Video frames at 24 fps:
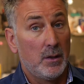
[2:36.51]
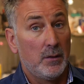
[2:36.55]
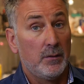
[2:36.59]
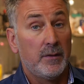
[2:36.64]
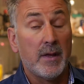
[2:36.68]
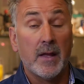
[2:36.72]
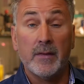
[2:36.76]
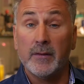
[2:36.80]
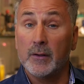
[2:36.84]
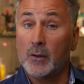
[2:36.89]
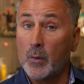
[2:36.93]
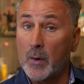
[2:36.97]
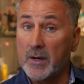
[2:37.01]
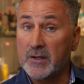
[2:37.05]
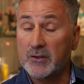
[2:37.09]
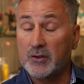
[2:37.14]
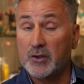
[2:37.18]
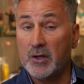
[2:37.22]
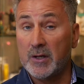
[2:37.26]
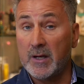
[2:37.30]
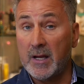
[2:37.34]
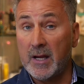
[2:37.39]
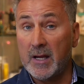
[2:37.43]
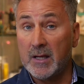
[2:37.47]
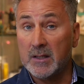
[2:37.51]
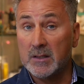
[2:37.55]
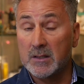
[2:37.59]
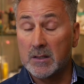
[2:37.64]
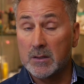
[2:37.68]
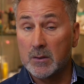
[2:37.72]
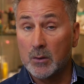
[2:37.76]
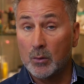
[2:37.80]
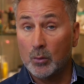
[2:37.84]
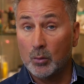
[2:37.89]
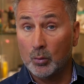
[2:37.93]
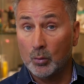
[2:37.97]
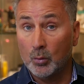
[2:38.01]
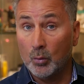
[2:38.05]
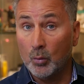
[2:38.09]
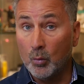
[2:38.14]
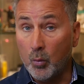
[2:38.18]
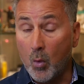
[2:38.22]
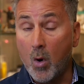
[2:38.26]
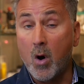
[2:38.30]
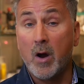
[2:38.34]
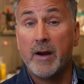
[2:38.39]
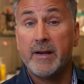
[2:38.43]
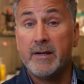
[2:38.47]
then the question is,
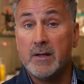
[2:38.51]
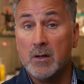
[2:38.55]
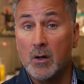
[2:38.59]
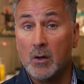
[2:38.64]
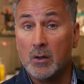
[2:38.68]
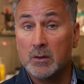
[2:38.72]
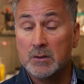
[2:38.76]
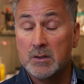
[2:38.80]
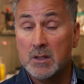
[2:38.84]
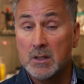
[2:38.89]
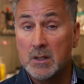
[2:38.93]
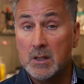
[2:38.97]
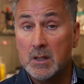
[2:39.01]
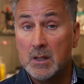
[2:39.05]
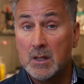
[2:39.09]
why not?